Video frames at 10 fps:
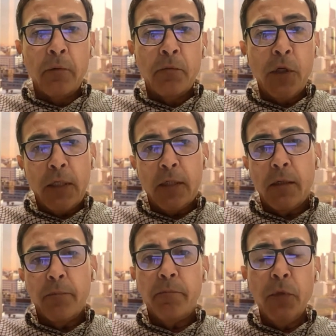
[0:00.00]
just as
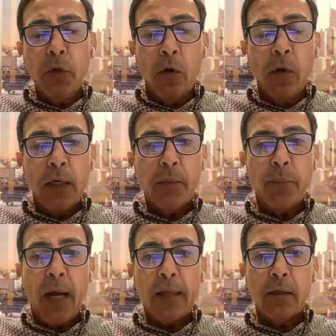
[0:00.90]
a
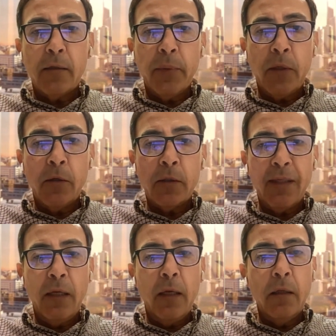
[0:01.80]
practice, because
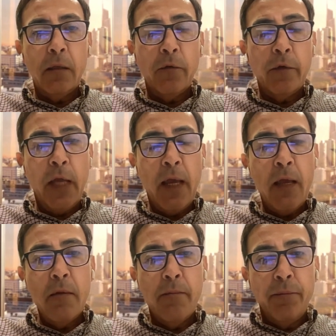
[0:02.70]
at the end of the day,